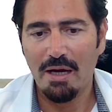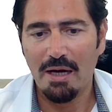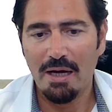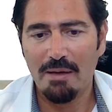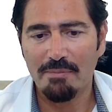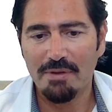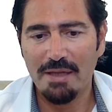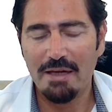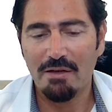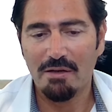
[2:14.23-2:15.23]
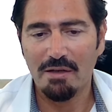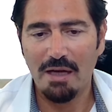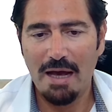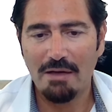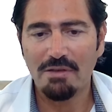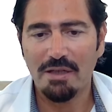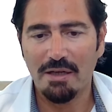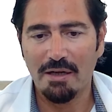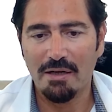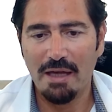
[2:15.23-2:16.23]
that are out
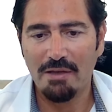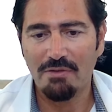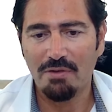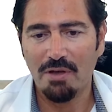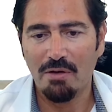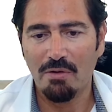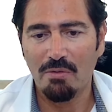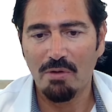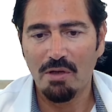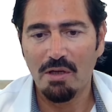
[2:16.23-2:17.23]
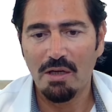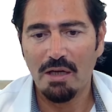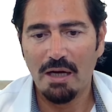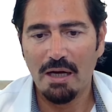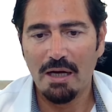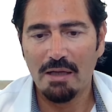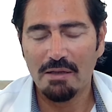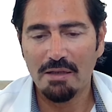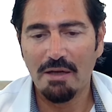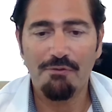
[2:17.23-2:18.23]
there. And so,
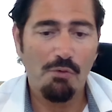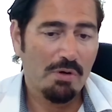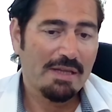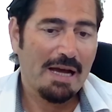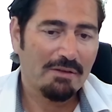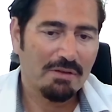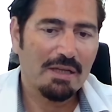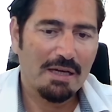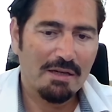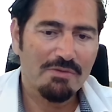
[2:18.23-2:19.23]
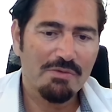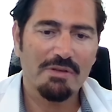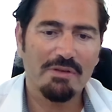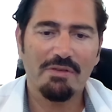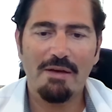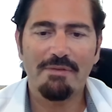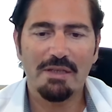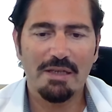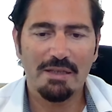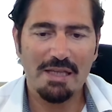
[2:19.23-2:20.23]

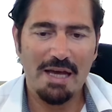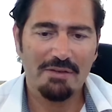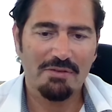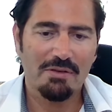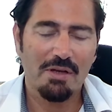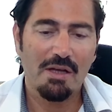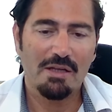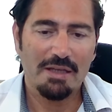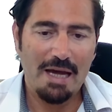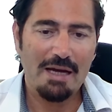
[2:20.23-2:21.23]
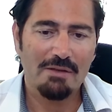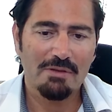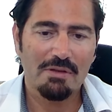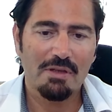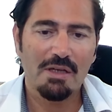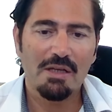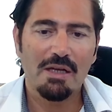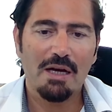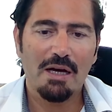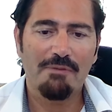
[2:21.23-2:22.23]
4,970 at last count
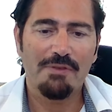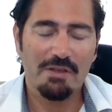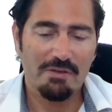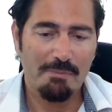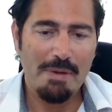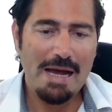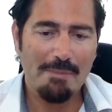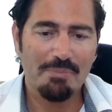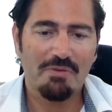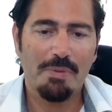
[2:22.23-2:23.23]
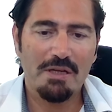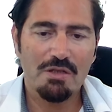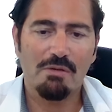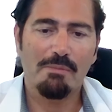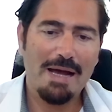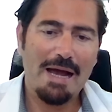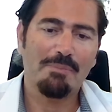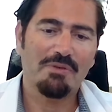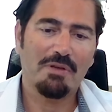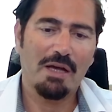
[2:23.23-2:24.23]
of these maps, spatial
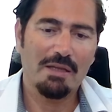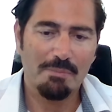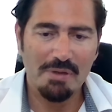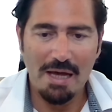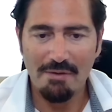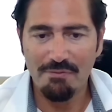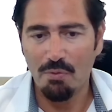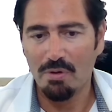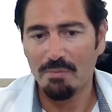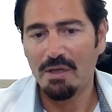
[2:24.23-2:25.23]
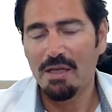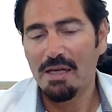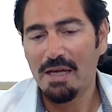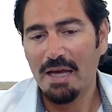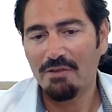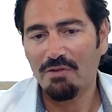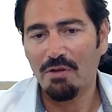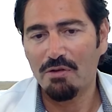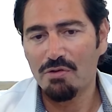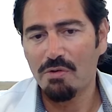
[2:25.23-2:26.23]
maps on the platform. And
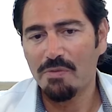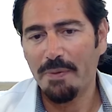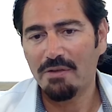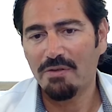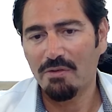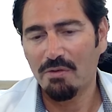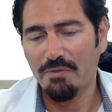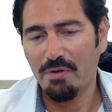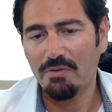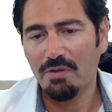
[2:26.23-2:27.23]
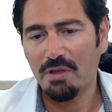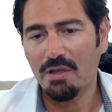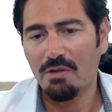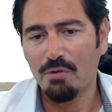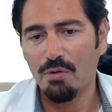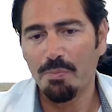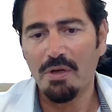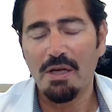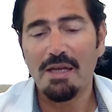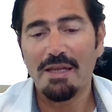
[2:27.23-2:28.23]
so the George Mason University group,
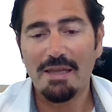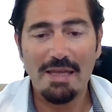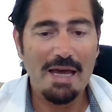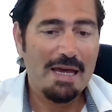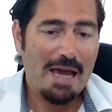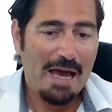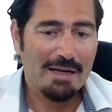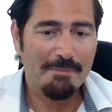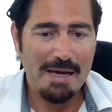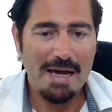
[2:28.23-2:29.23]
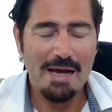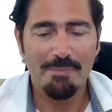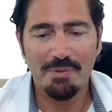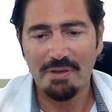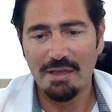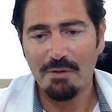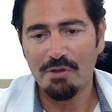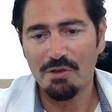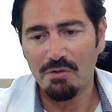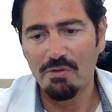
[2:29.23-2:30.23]
they had a map. They
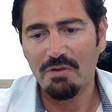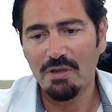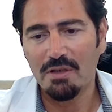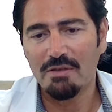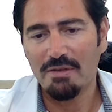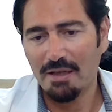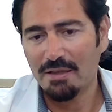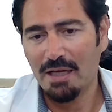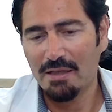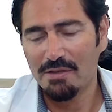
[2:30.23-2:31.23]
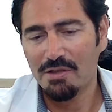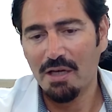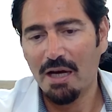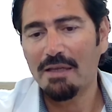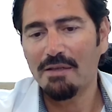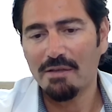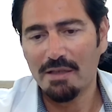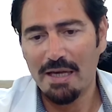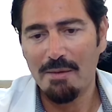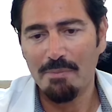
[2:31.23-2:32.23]
were using the technology on their
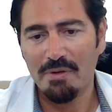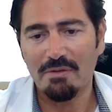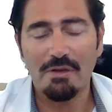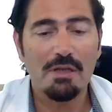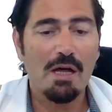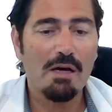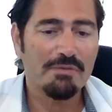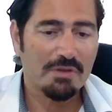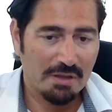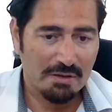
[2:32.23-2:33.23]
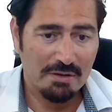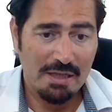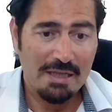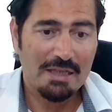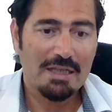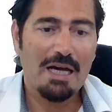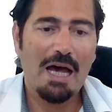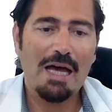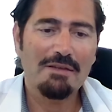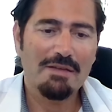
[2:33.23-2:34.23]
campus, loved it,
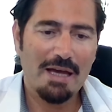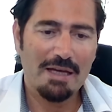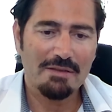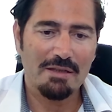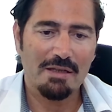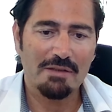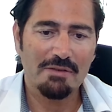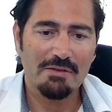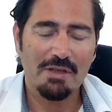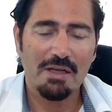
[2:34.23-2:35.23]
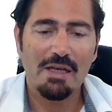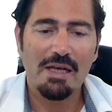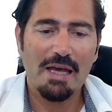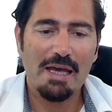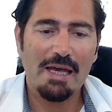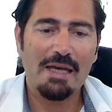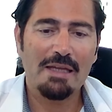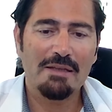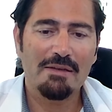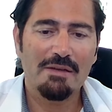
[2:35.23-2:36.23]
contacted us,
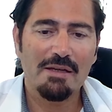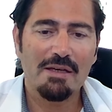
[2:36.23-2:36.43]
and